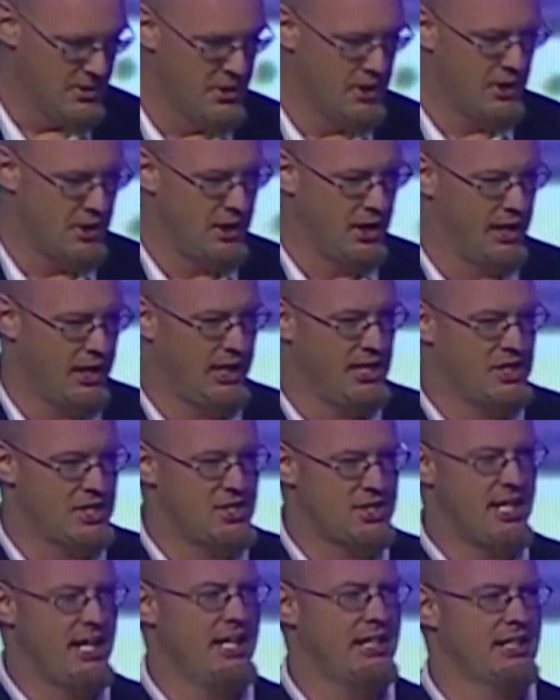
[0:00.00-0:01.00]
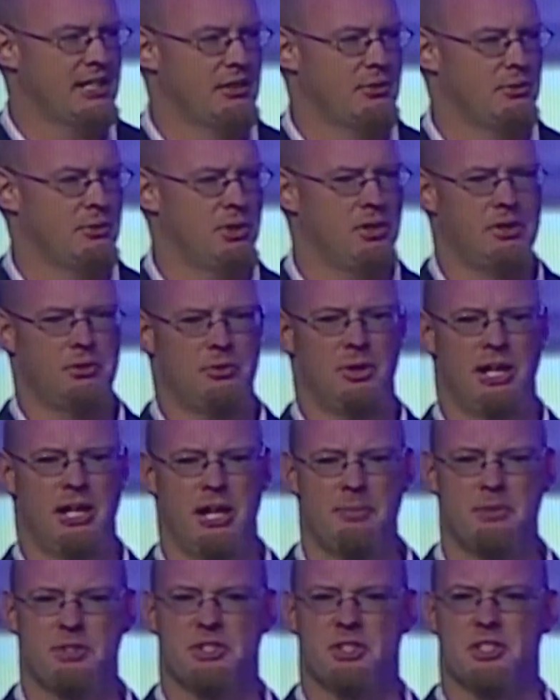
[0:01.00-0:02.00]
and it's stagnant, what
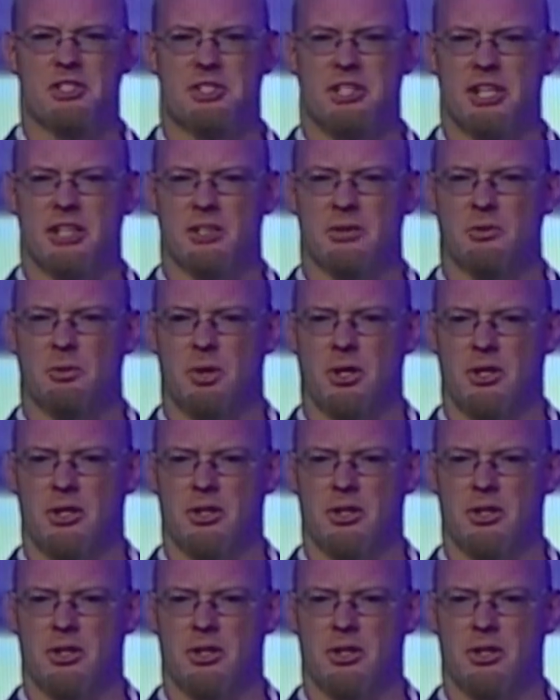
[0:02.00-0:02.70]
happens to stagnant water?